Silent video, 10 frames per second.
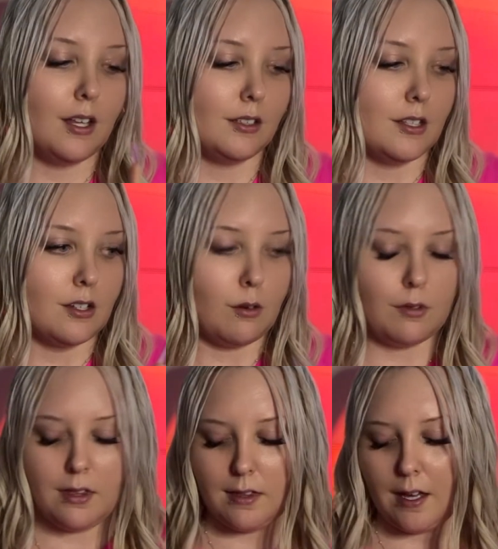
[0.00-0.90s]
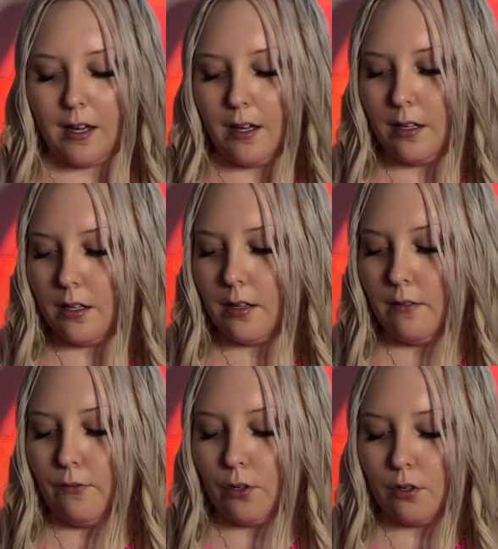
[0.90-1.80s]
let's start with that.
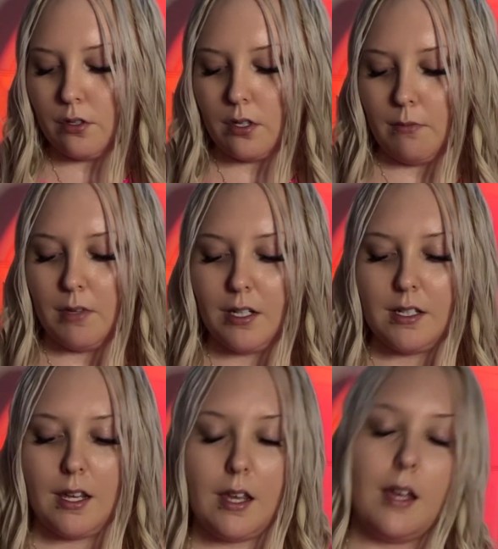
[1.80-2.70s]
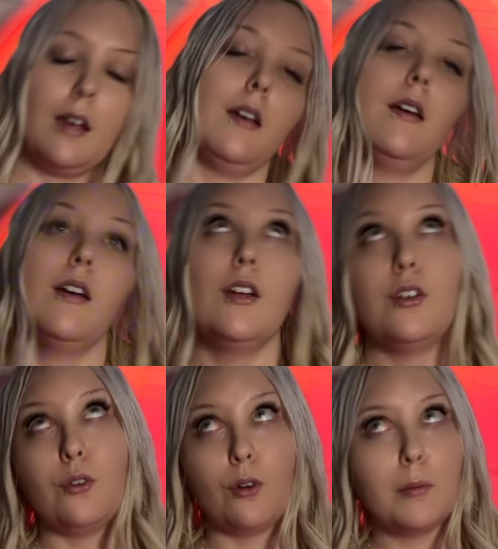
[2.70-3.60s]
First, I'm gonna take,
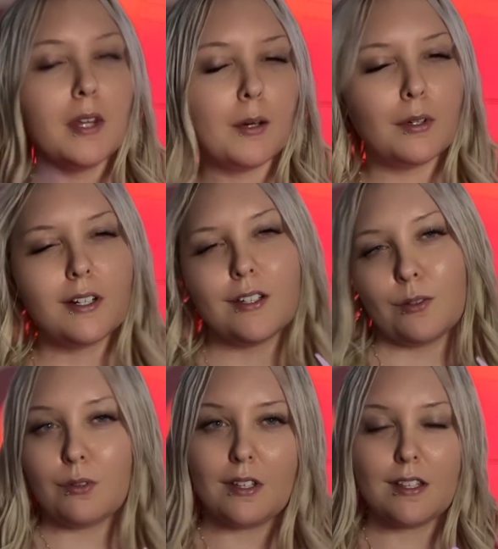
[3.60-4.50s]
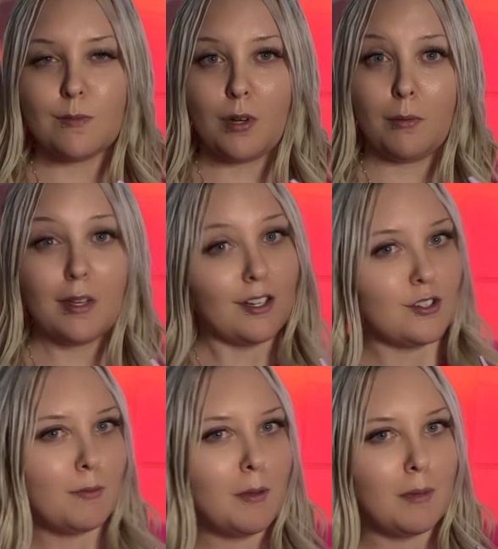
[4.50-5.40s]
normally I wouldn't do this, but because
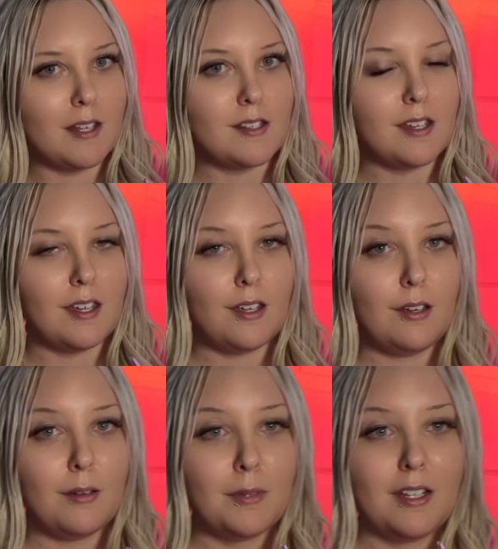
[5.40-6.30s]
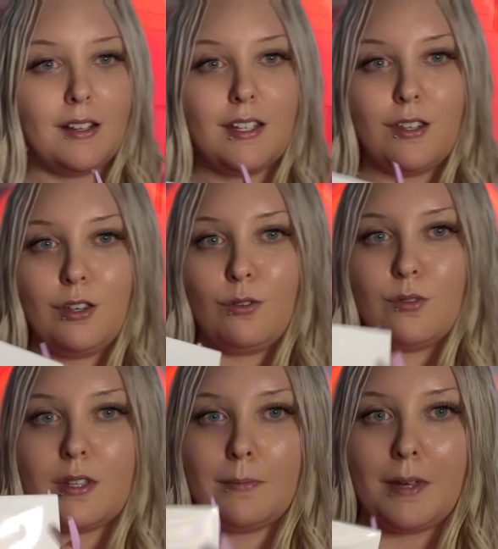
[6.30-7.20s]
you're my bestie, I'm gonna let you
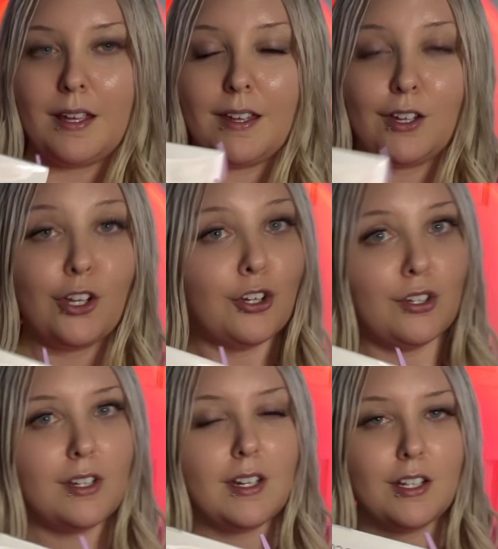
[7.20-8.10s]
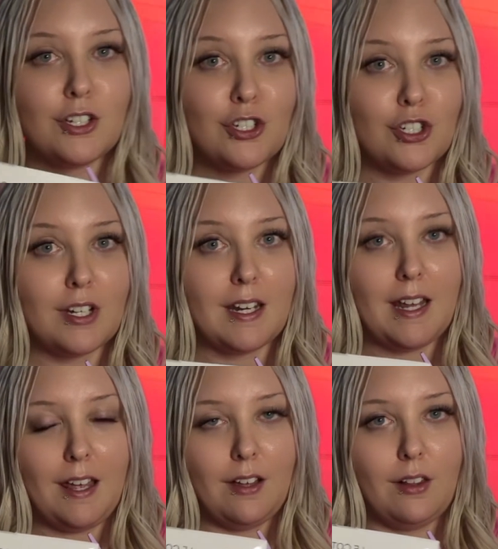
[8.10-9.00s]
use my good
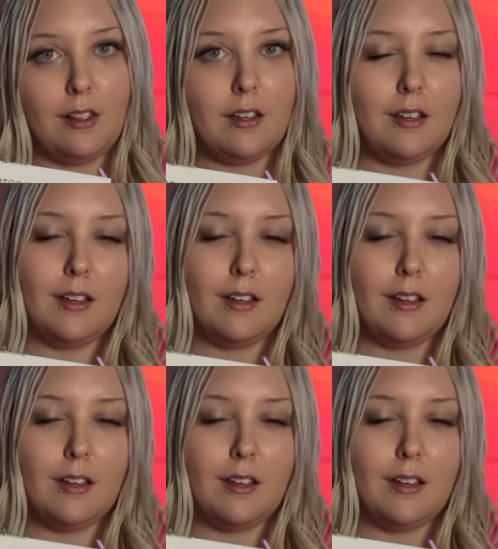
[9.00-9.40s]
Chanel,